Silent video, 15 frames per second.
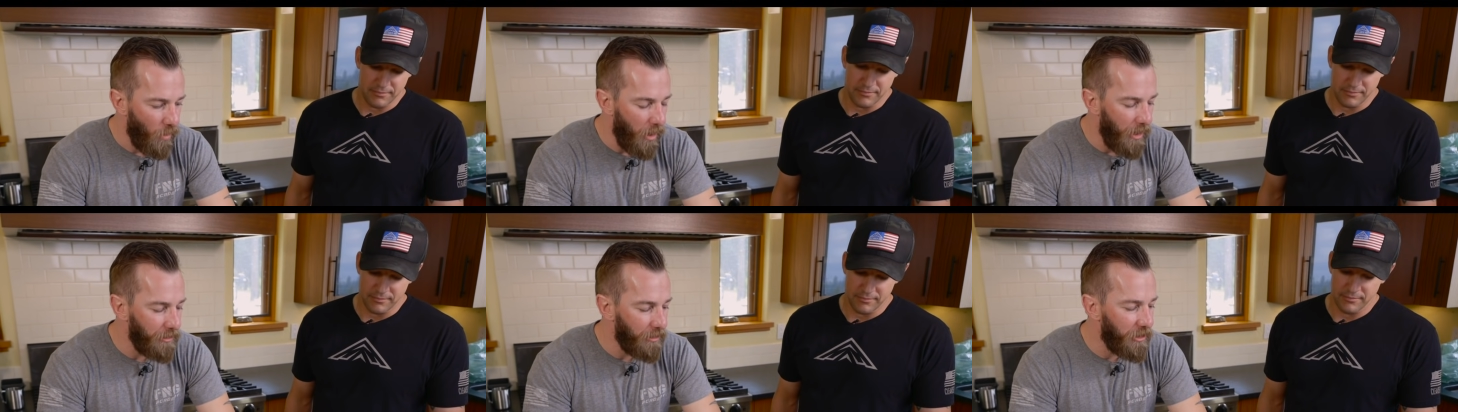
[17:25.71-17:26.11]

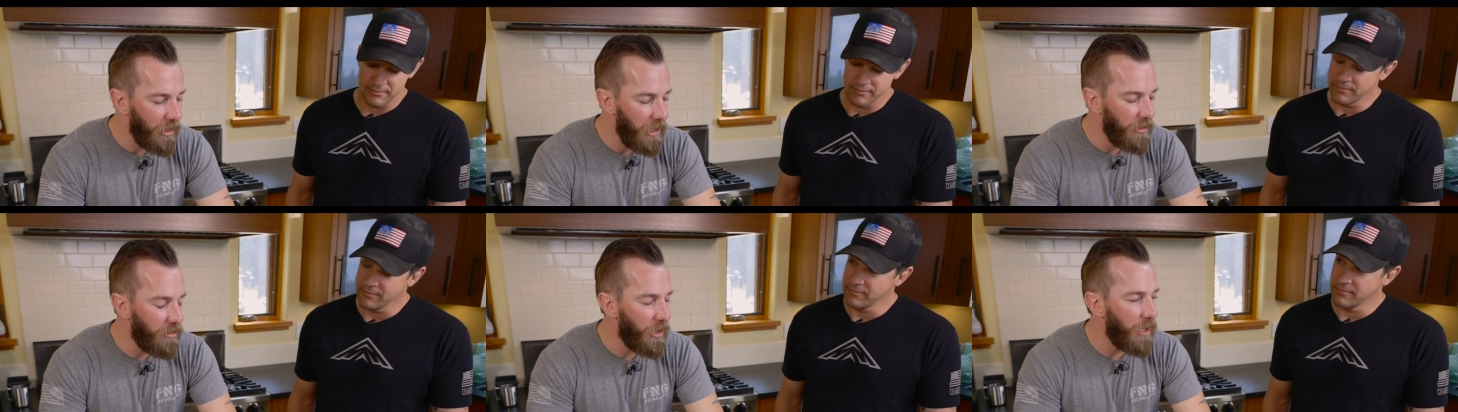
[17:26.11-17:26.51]
Speaker 1: It's,
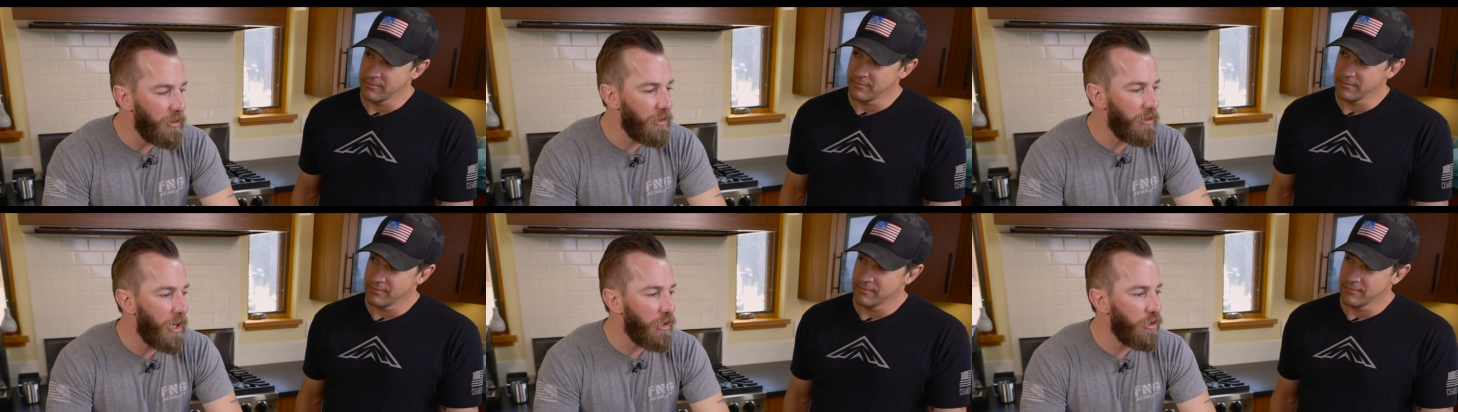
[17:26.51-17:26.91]
it's got
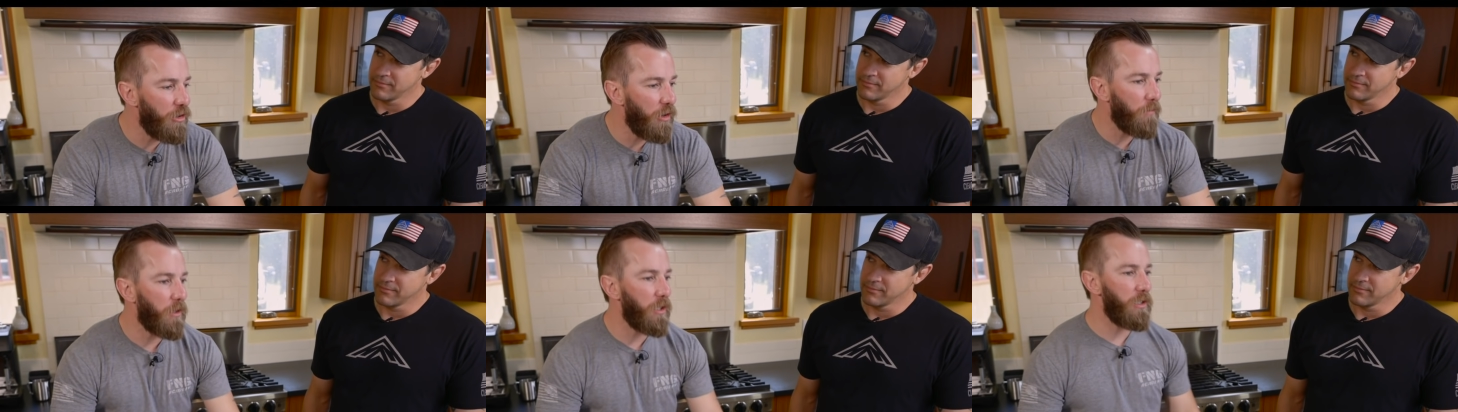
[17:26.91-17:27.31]
the
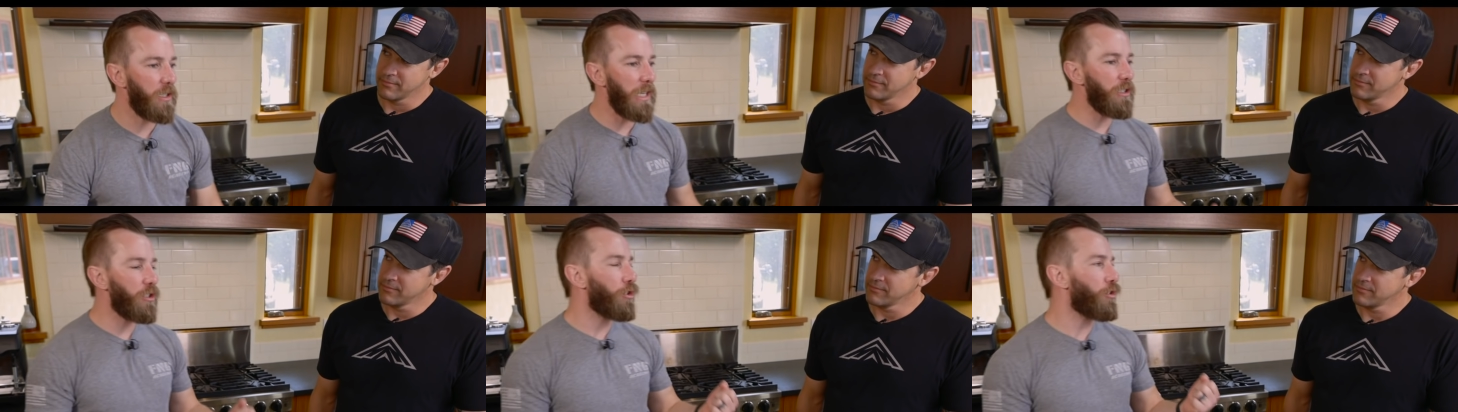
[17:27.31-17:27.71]
texture of
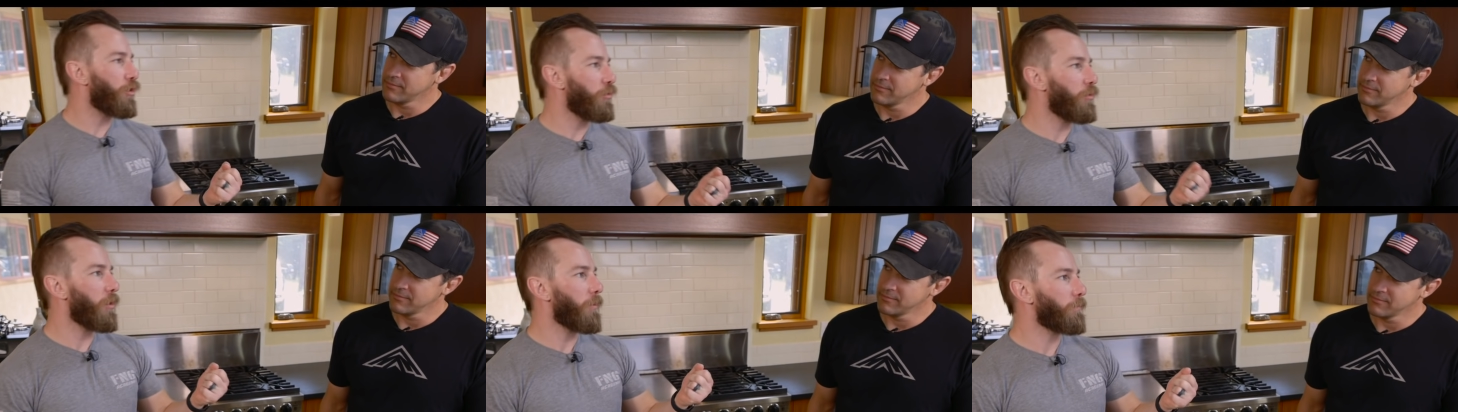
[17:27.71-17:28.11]
condensed
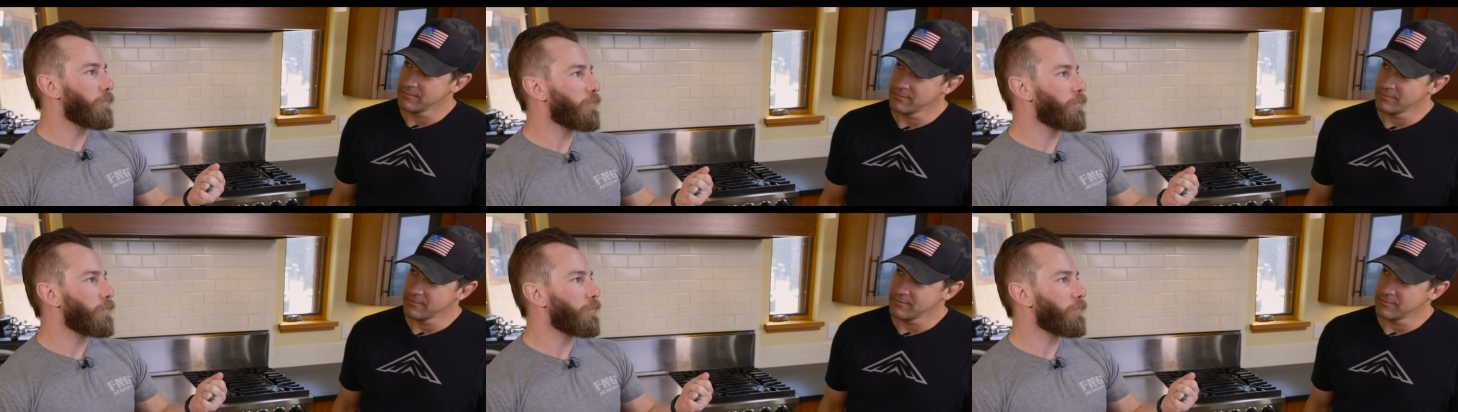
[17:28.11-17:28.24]
tuna.